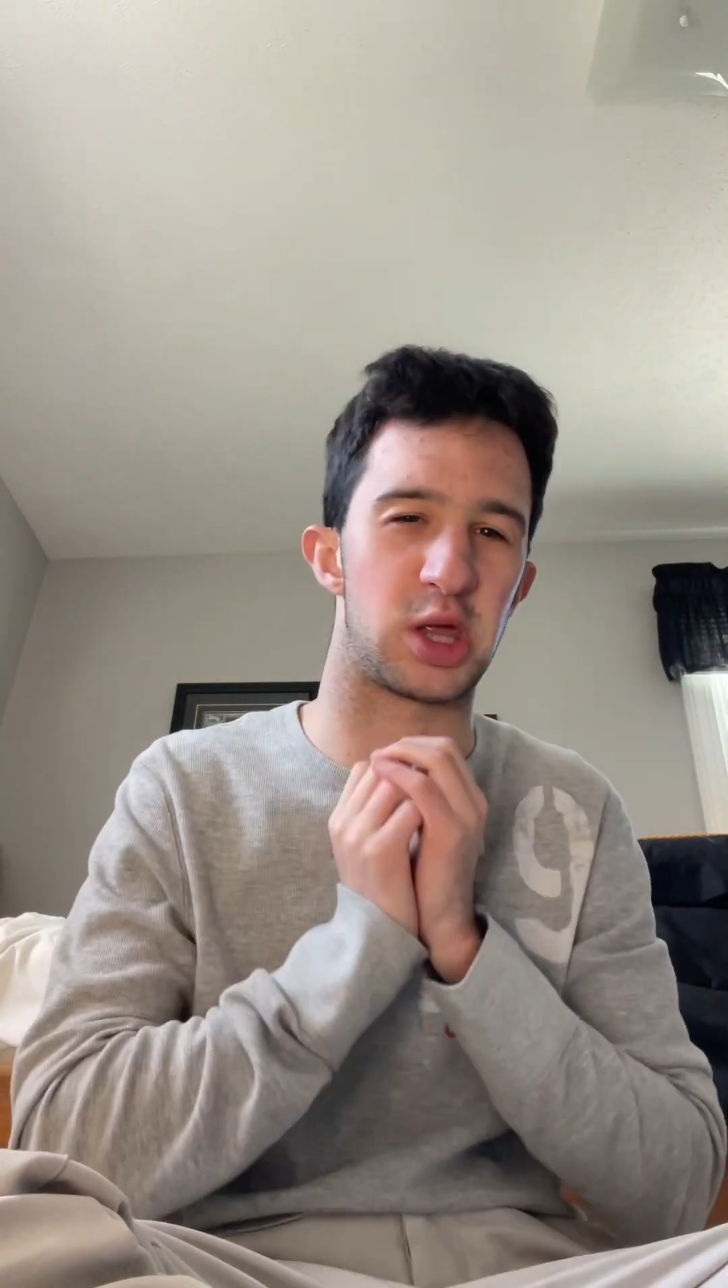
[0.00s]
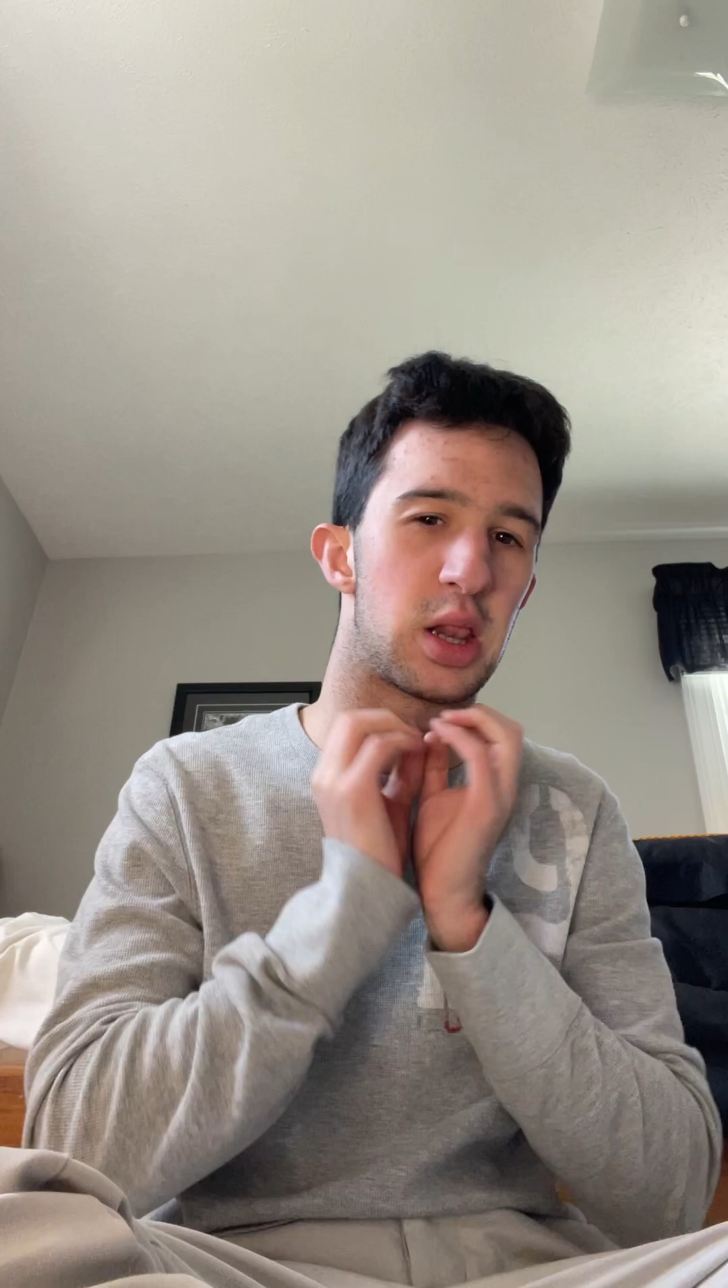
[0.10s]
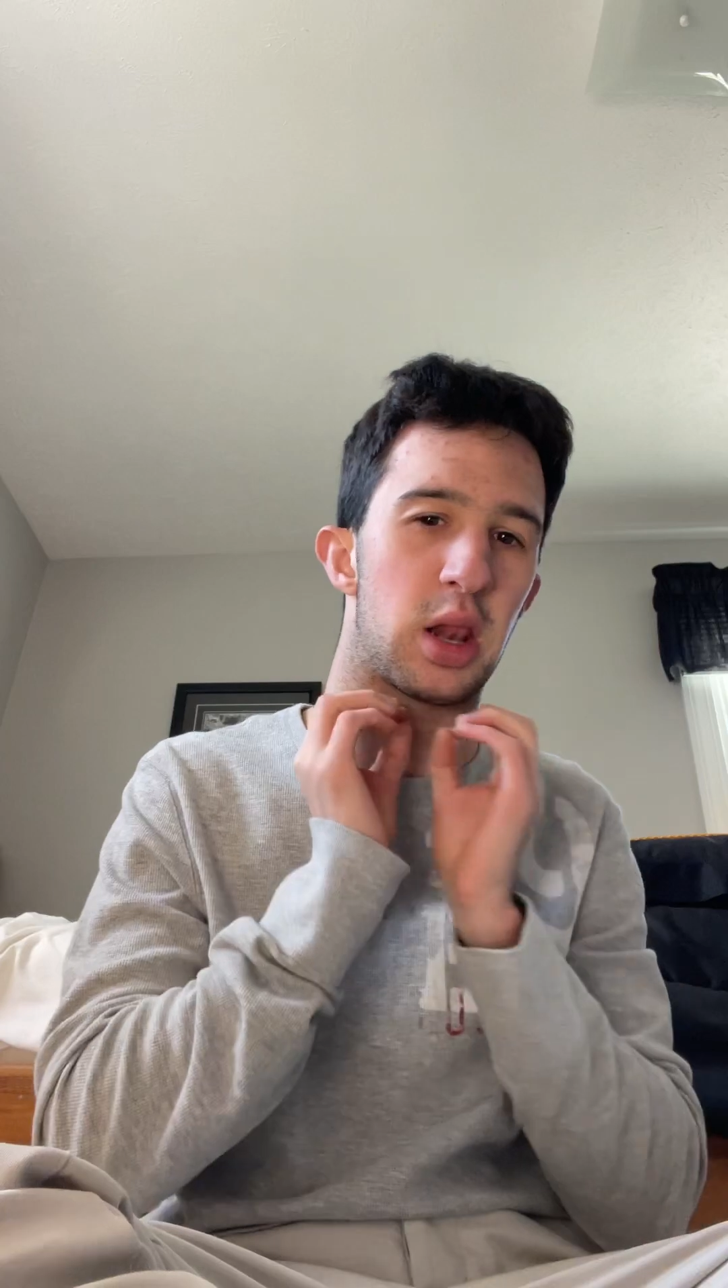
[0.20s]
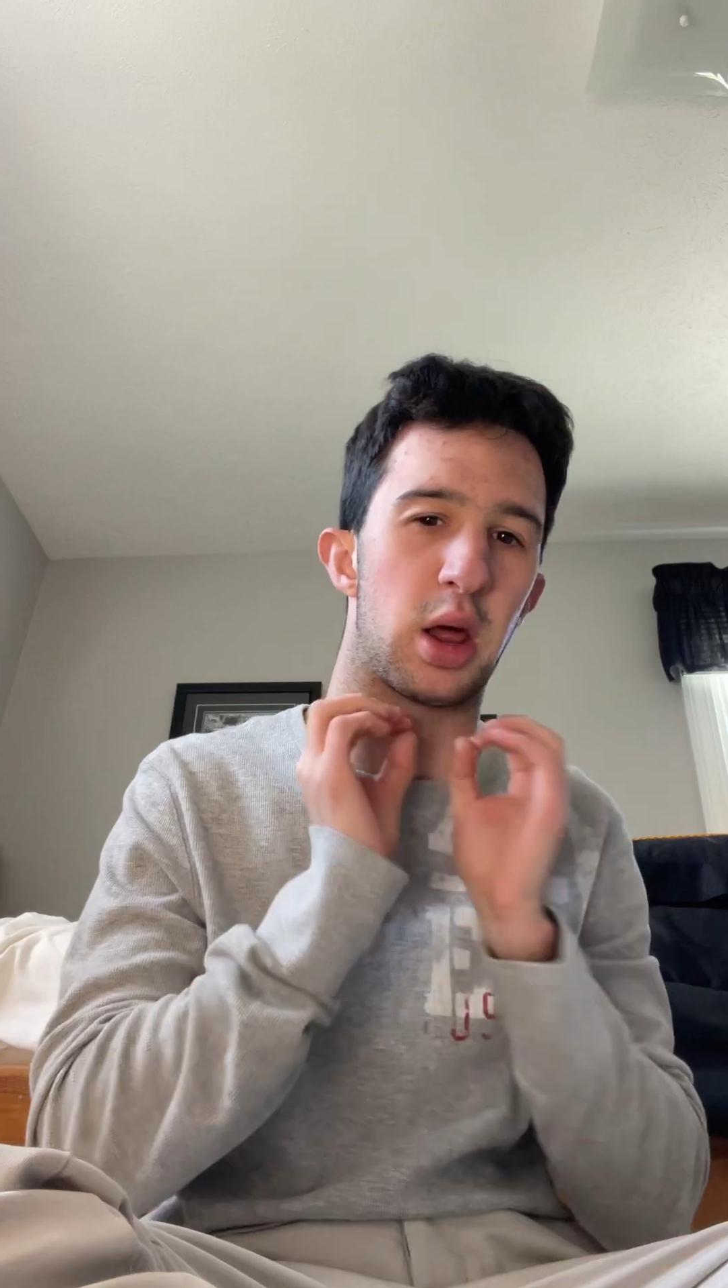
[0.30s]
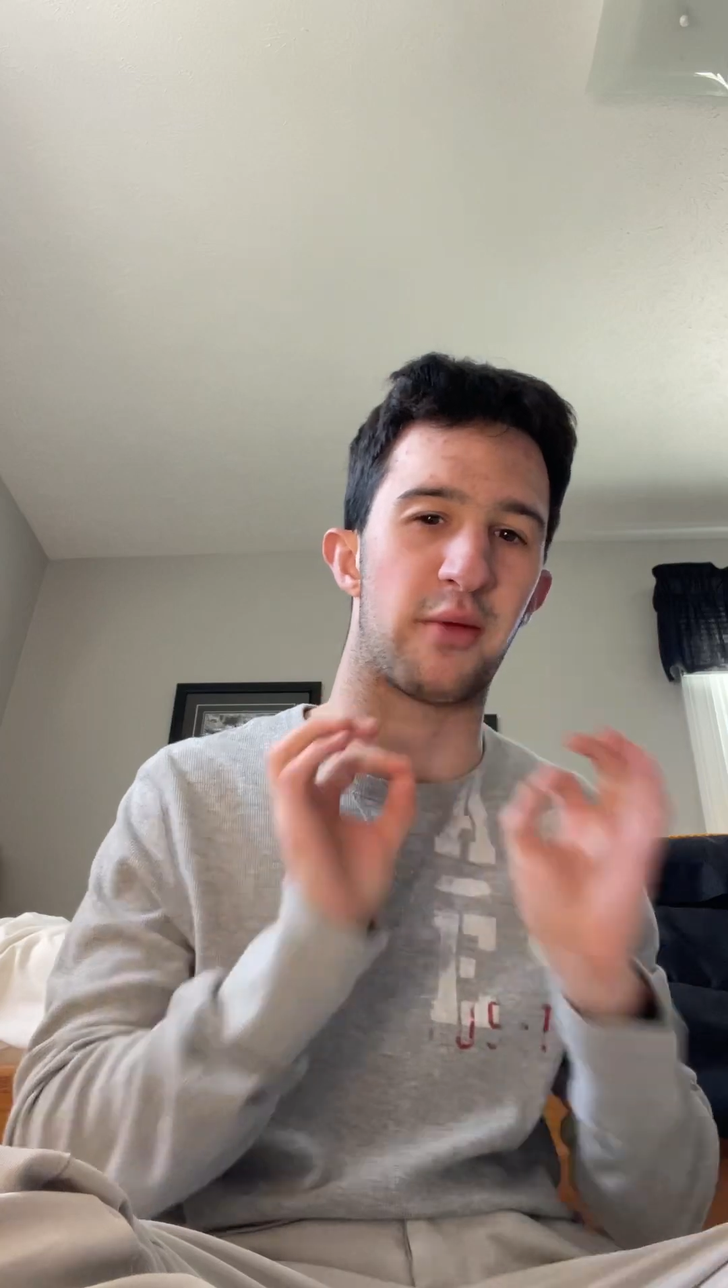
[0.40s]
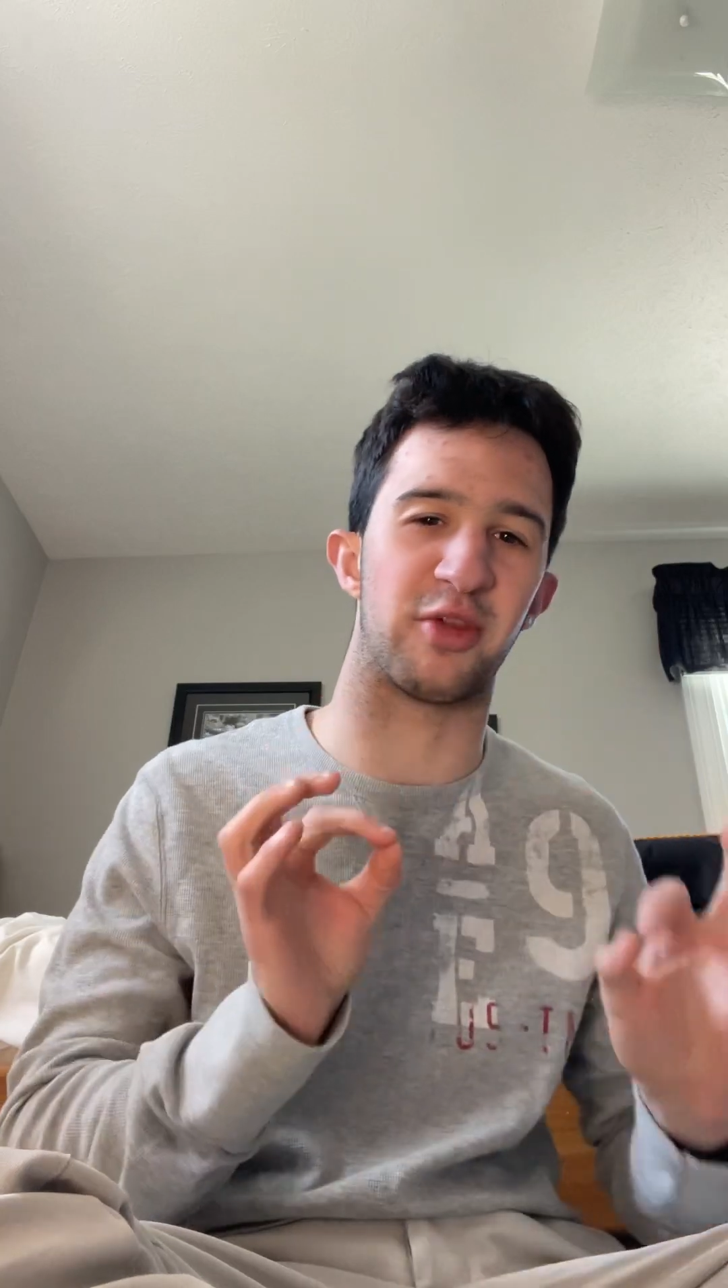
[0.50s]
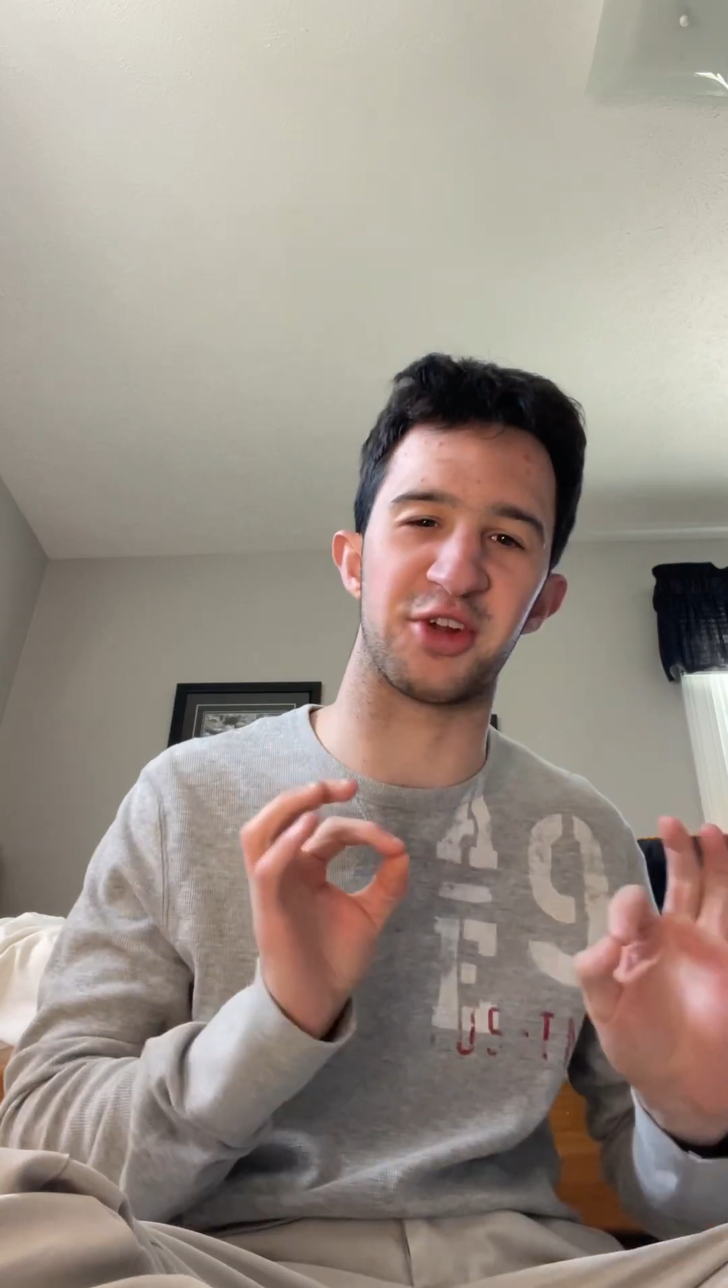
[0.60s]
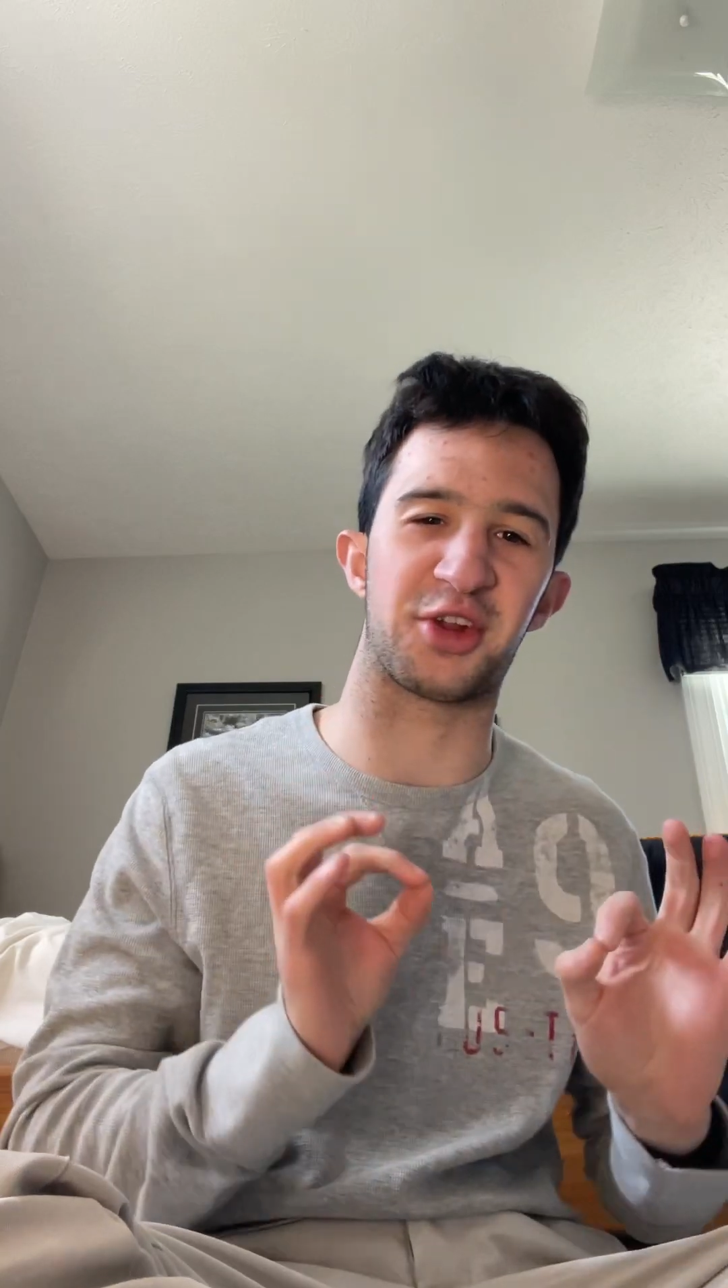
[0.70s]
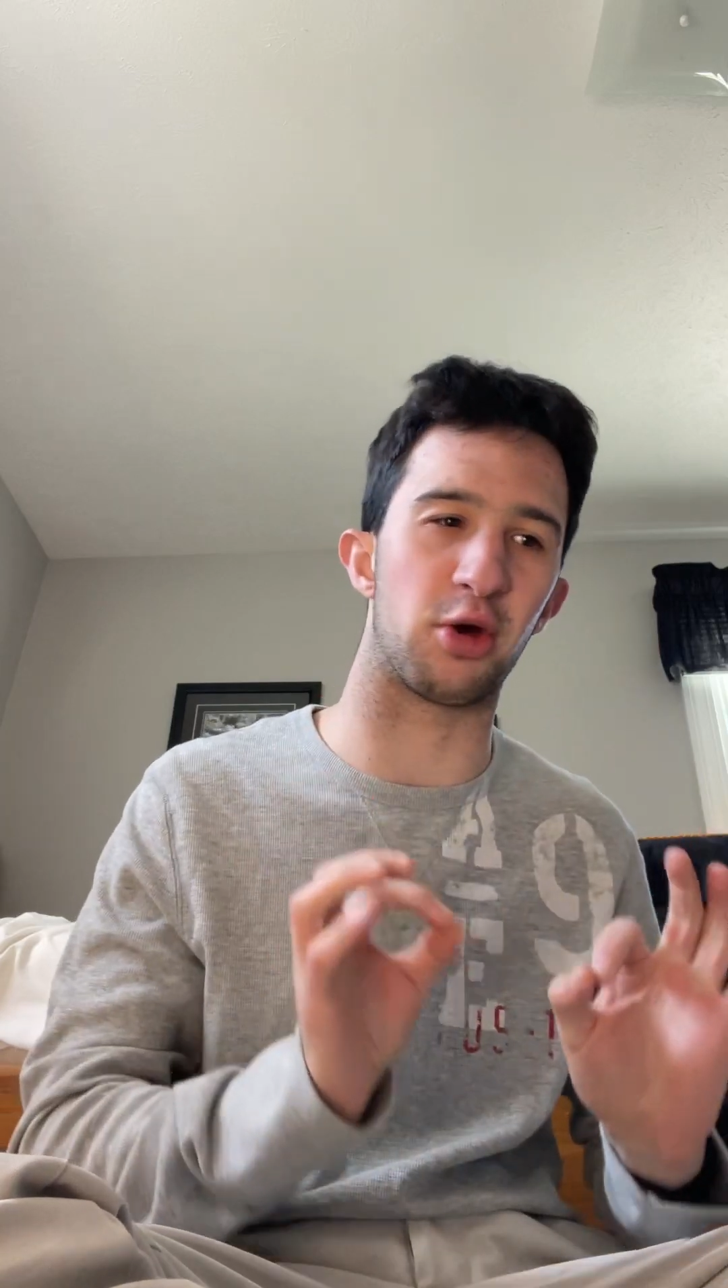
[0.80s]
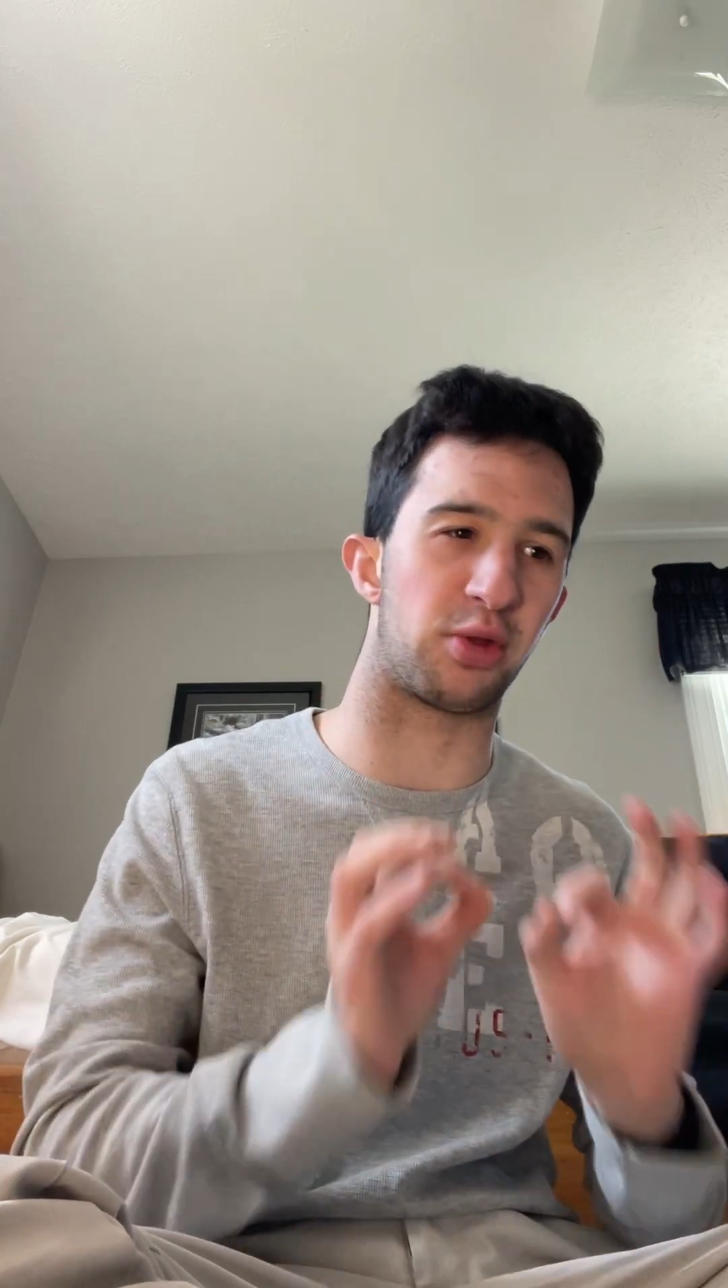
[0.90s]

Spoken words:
love this deal.